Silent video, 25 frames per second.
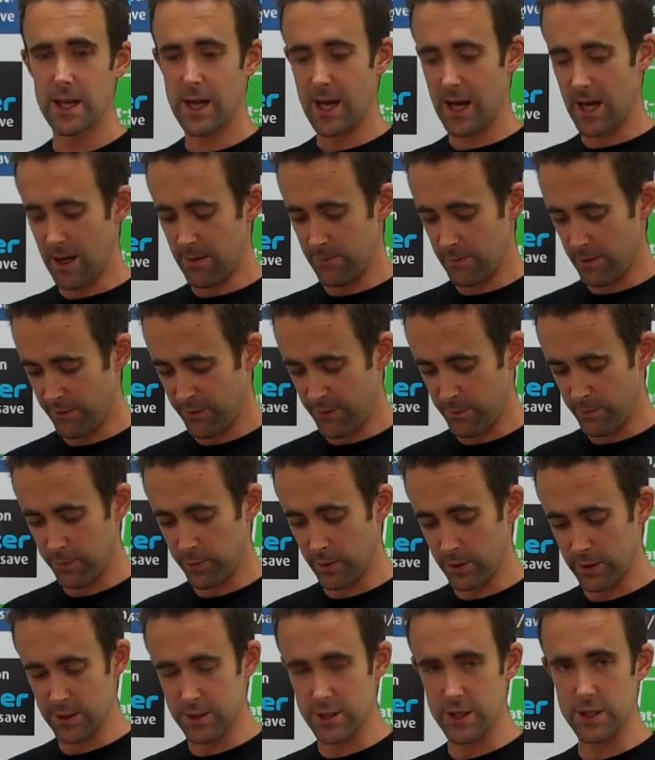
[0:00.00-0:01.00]
If you
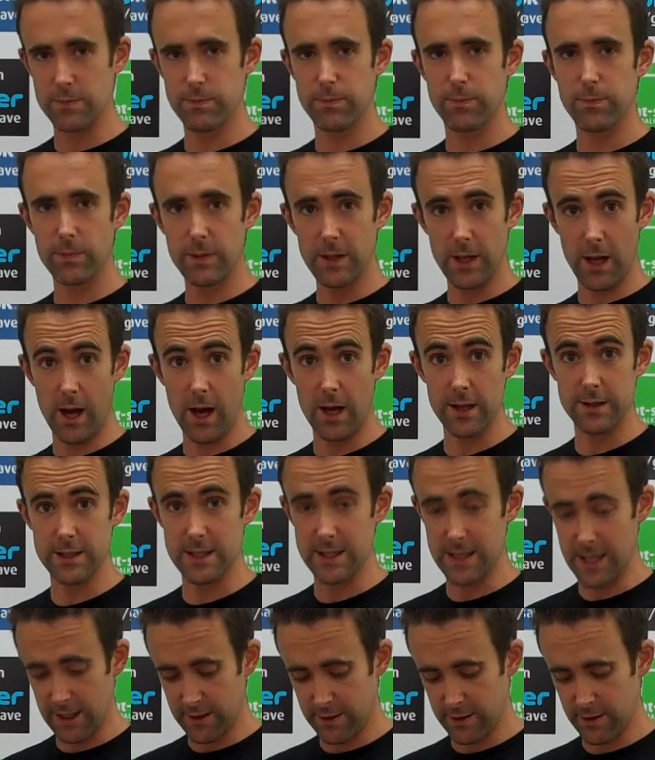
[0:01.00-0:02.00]
want to just, you know,
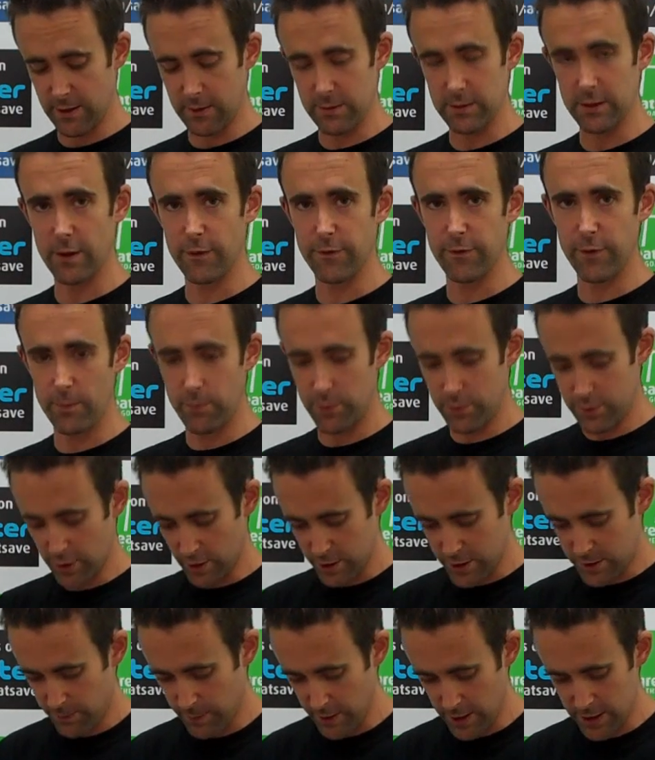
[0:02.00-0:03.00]
underneath your football
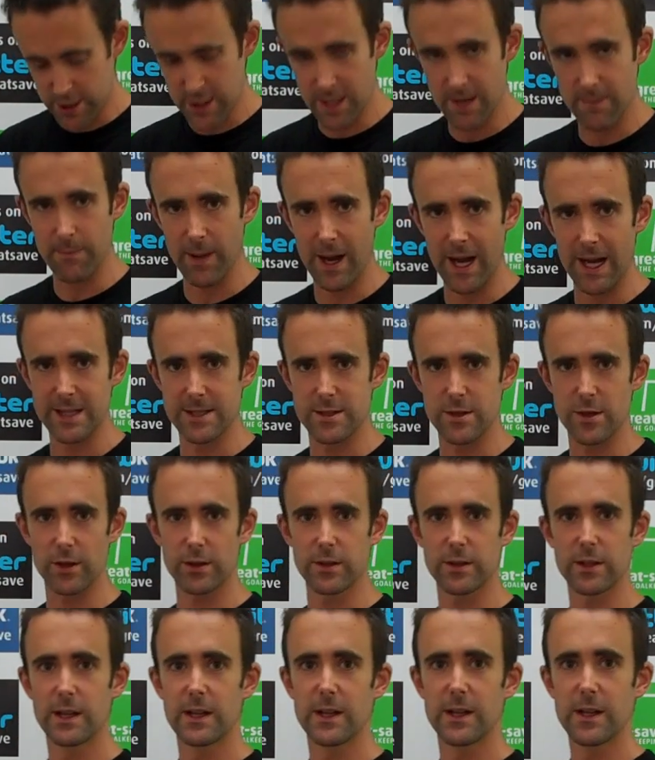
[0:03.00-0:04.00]
socks, you put your shin pads
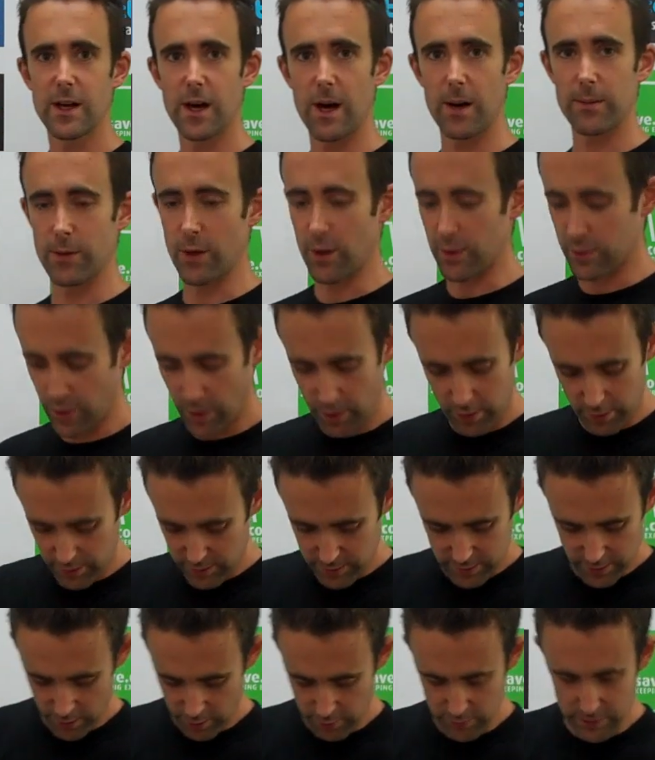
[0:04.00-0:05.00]
on. I'm not a
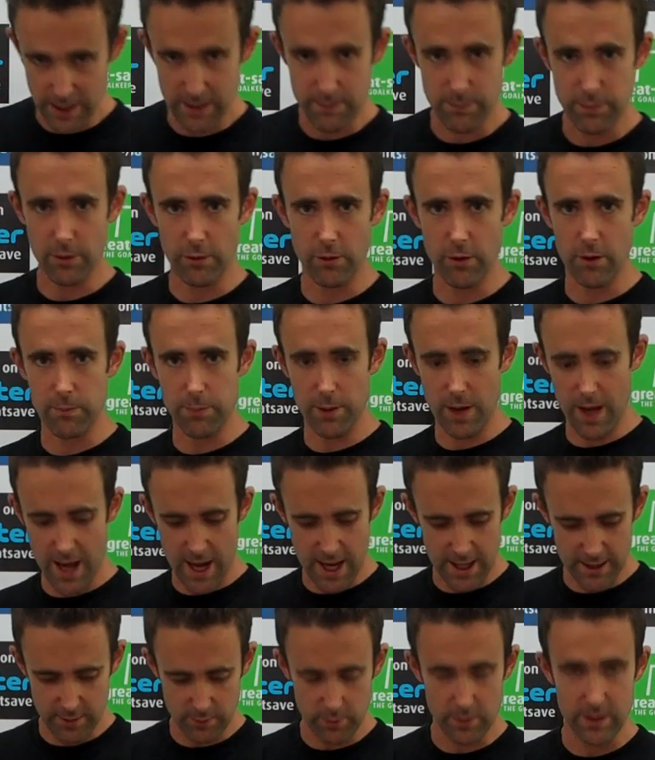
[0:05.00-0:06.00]
goalkeeper or a
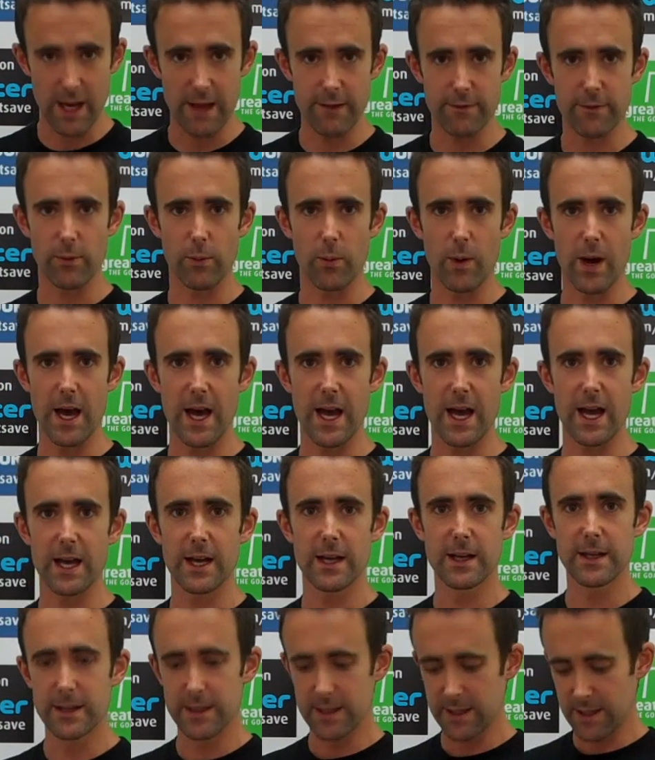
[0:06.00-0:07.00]
player that would ever
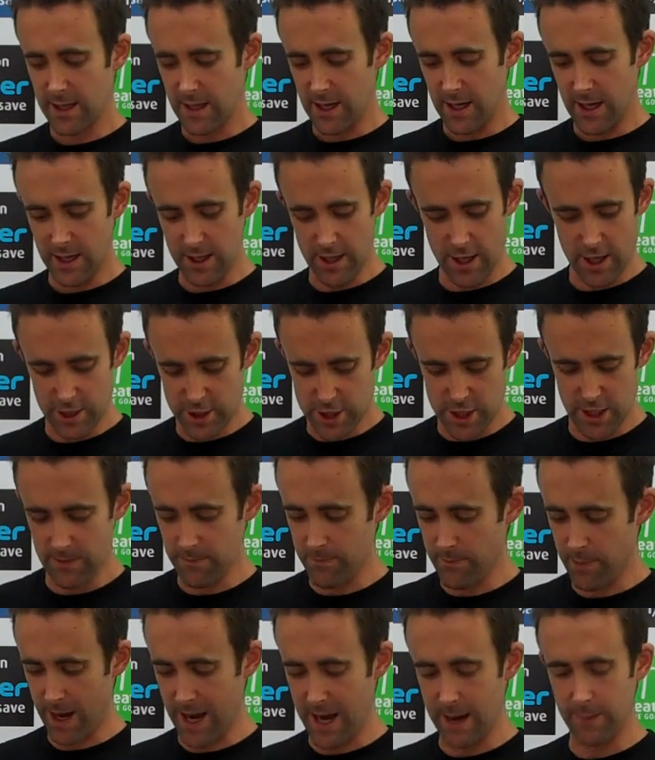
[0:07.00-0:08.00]
wear a
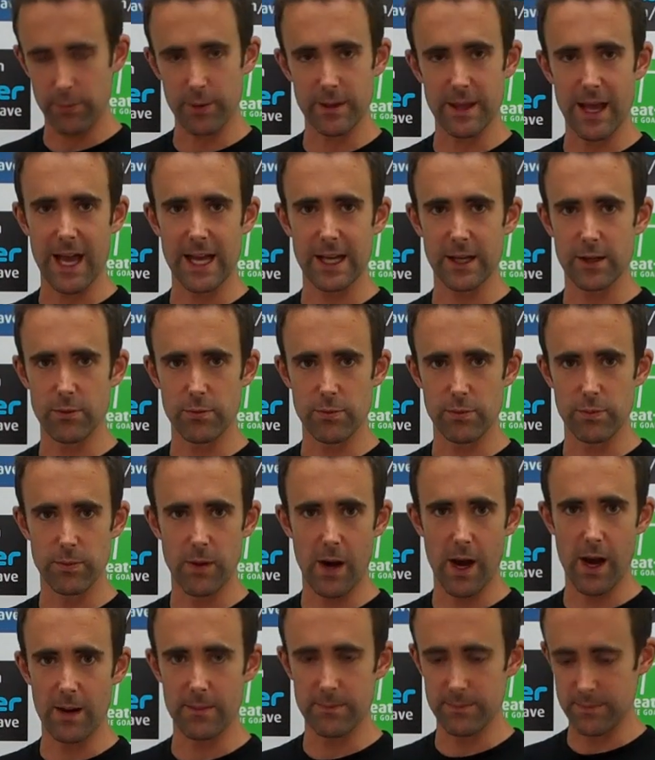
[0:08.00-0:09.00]
shin pad with ankle
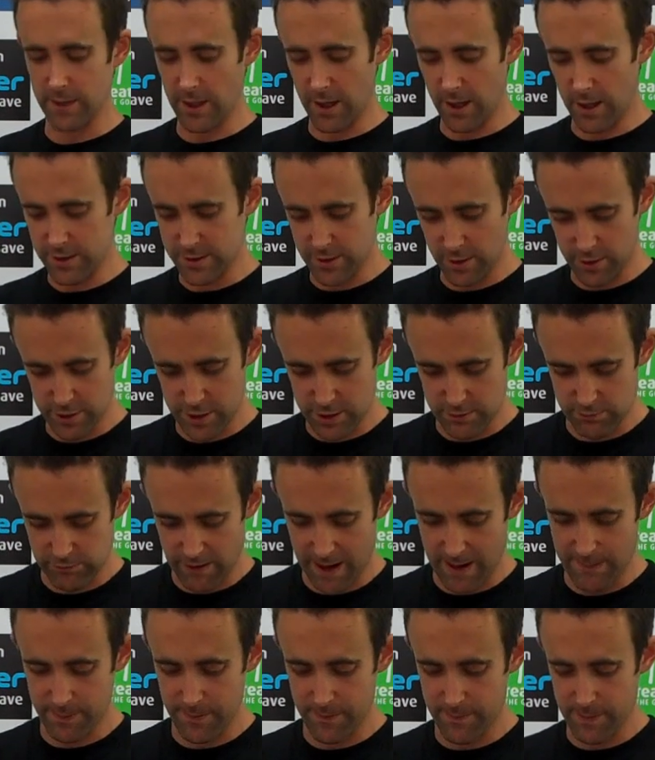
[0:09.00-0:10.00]
guards. I just
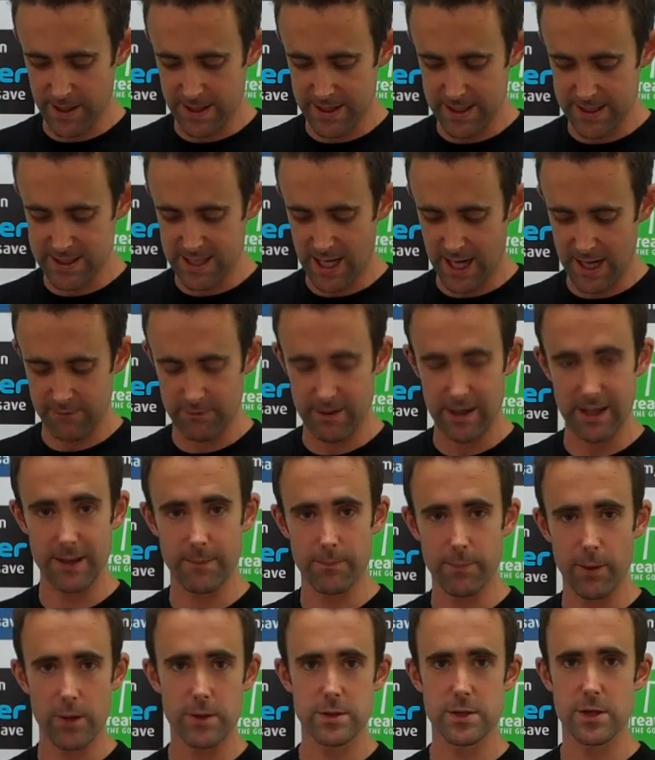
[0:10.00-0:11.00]
wrap a bit of this tape around the
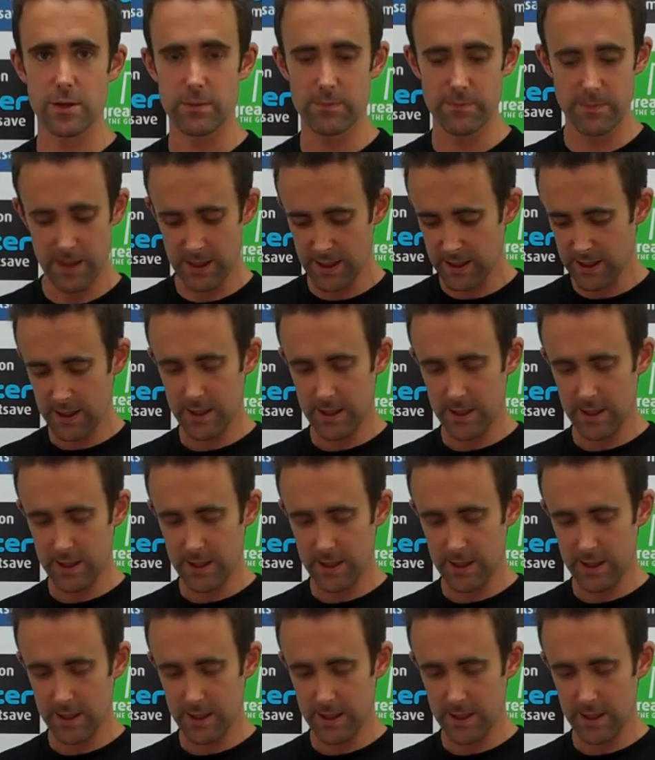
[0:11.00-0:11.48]
bottom,